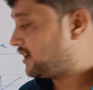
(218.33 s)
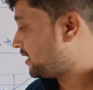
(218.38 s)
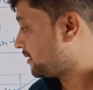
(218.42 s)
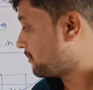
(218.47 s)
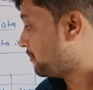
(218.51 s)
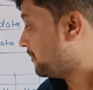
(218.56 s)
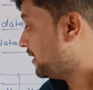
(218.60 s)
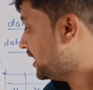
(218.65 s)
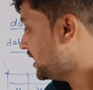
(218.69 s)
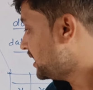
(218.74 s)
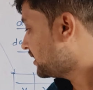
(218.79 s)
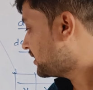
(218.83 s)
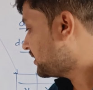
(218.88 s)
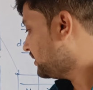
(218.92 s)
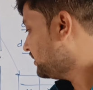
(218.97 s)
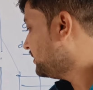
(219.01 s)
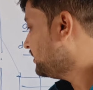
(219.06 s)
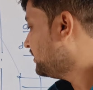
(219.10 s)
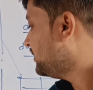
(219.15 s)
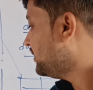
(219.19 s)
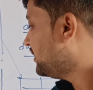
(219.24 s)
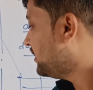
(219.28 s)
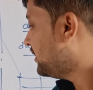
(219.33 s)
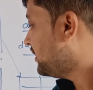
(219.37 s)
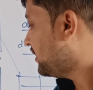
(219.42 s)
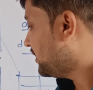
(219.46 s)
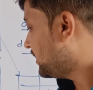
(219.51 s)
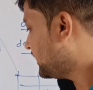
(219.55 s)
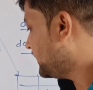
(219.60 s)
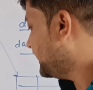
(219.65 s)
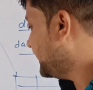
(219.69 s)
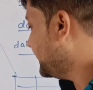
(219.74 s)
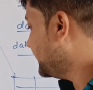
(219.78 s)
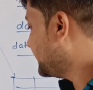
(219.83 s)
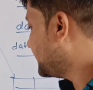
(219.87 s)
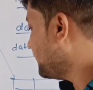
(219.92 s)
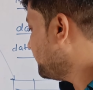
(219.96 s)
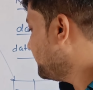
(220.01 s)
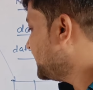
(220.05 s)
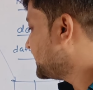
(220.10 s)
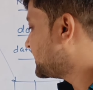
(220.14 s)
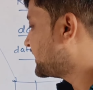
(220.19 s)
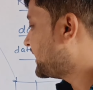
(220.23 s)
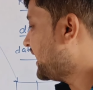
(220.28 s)
or bulk
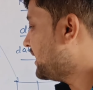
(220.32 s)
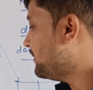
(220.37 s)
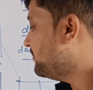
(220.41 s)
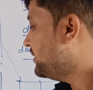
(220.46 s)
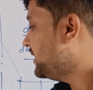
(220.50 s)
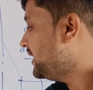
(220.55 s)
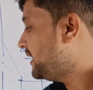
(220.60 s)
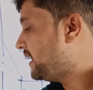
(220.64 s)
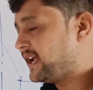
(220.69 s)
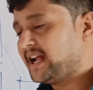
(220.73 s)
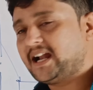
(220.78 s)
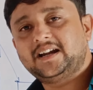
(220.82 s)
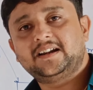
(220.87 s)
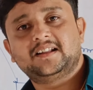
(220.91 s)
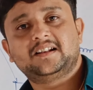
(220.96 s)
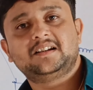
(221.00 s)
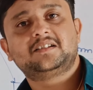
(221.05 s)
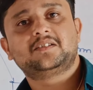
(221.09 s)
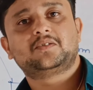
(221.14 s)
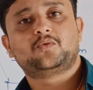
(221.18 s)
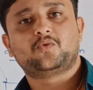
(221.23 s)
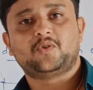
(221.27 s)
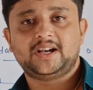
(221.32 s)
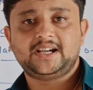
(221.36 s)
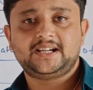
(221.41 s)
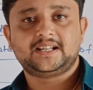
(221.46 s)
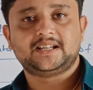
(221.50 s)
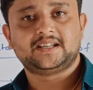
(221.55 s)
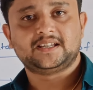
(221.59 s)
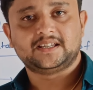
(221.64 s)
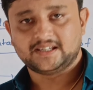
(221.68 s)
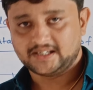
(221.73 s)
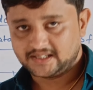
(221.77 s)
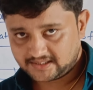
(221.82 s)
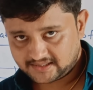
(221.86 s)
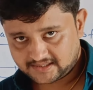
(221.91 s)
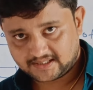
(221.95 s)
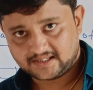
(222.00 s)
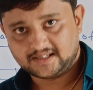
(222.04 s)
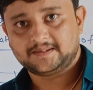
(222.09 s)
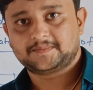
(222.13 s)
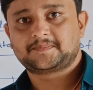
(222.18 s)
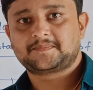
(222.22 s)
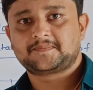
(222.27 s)
database can be handled quite
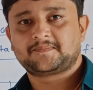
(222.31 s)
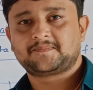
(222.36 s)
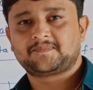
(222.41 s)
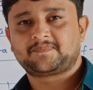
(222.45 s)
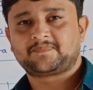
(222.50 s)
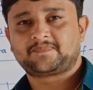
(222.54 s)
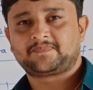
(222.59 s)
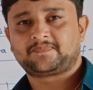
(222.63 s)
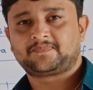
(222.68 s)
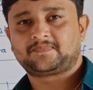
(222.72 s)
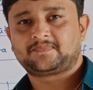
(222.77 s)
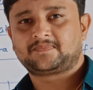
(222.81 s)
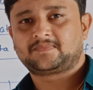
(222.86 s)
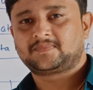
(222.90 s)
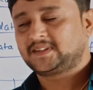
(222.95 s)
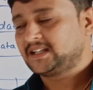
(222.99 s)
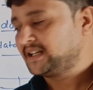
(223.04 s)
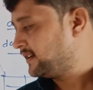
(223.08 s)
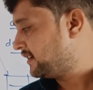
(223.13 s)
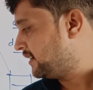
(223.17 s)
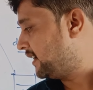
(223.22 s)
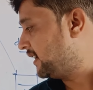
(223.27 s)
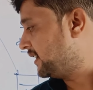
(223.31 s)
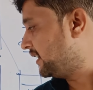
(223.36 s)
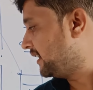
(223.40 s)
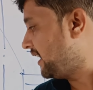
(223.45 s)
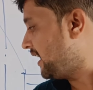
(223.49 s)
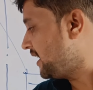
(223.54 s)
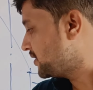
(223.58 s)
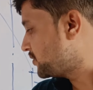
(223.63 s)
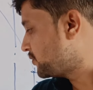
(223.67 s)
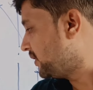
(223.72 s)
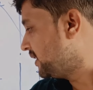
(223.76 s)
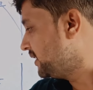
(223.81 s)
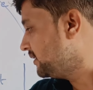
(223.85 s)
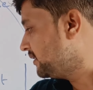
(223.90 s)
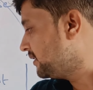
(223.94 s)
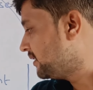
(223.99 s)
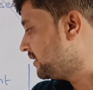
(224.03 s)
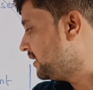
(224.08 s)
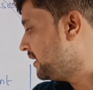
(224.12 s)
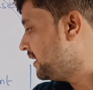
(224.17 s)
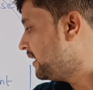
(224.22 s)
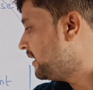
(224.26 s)
easily. And the last
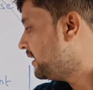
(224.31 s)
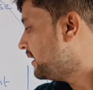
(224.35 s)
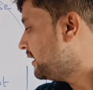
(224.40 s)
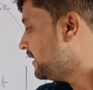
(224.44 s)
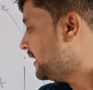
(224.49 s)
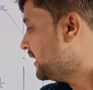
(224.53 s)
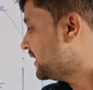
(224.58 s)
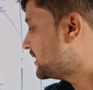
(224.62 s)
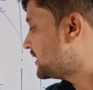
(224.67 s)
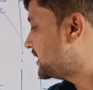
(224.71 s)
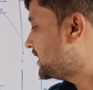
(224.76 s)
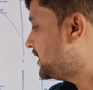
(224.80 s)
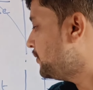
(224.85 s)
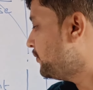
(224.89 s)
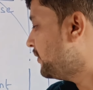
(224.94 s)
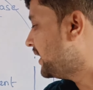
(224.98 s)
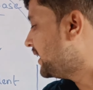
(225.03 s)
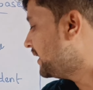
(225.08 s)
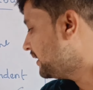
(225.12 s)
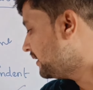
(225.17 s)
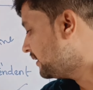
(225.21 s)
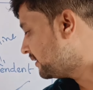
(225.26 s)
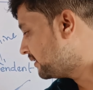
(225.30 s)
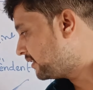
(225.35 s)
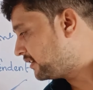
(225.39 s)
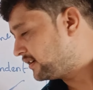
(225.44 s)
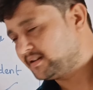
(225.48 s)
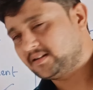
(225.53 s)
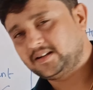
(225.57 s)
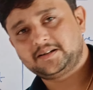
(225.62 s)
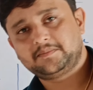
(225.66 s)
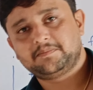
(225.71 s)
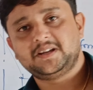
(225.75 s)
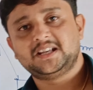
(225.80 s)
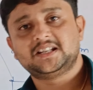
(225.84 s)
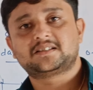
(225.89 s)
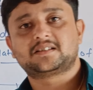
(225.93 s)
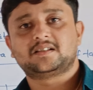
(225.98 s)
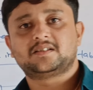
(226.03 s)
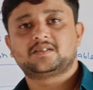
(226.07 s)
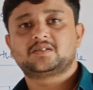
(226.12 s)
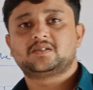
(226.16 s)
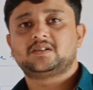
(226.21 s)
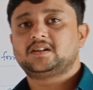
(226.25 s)
one, SQL, it
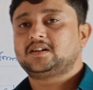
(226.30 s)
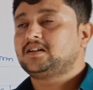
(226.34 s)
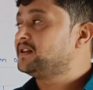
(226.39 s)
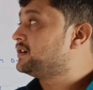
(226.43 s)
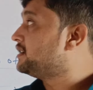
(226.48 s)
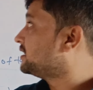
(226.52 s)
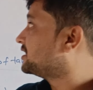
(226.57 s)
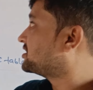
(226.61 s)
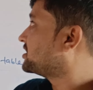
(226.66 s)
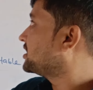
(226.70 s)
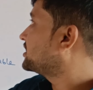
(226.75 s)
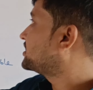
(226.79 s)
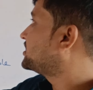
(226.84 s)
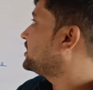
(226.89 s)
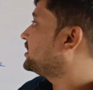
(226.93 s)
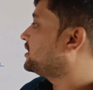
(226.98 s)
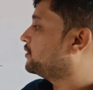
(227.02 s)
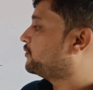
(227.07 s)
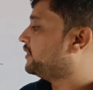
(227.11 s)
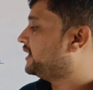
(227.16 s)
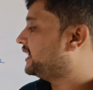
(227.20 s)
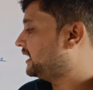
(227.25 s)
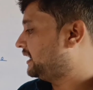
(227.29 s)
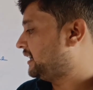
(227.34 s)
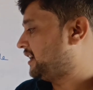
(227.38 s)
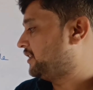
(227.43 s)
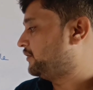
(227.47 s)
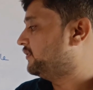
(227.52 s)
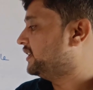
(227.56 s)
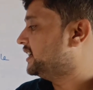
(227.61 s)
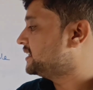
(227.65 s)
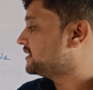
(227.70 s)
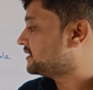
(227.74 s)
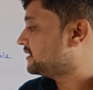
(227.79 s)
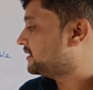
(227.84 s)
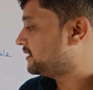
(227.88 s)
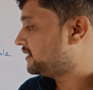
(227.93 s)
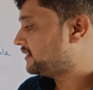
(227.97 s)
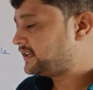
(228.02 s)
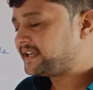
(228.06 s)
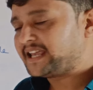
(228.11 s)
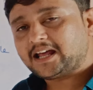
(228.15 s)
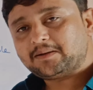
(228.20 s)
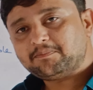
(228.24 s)
means structured query language,
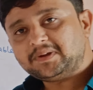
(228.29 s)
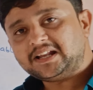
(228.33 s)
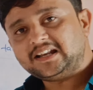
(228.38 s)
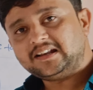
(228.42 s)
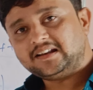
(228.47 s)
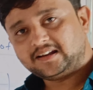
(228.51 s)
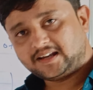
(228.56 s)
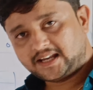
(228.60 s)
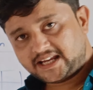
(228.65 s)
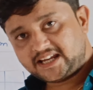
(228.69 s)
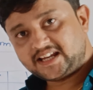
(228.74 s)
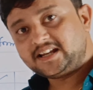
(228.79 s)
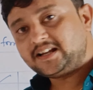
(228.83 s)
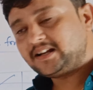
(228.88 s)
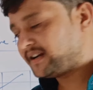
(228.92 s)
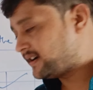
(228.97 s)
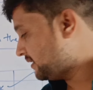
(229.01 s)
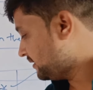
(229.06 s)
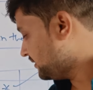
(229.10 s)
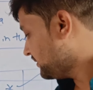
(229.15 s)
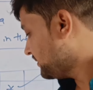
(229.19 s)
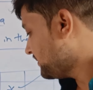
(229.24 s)
can be linked